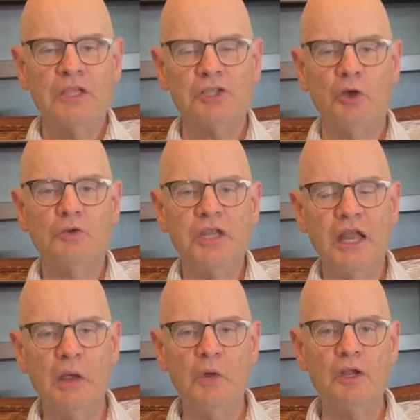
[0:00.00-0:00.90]
So
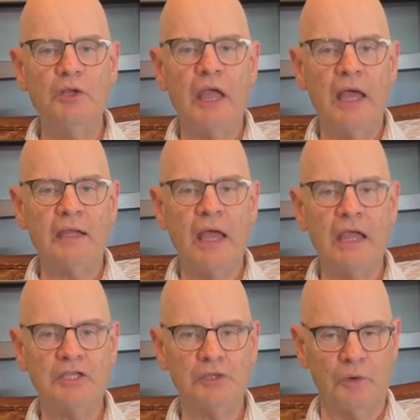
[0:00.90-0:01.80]
today we look at
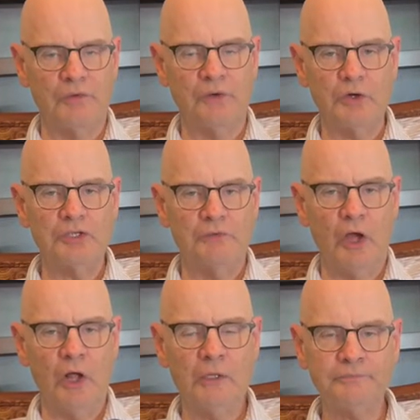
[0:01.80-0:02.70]
Ezra first of
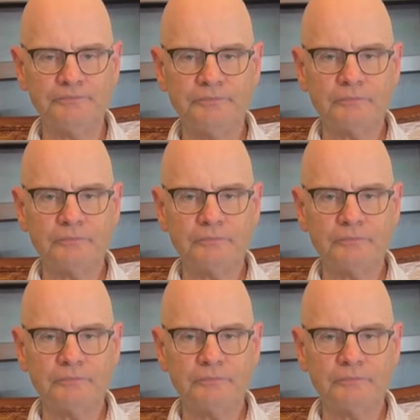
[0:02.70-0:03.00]
all,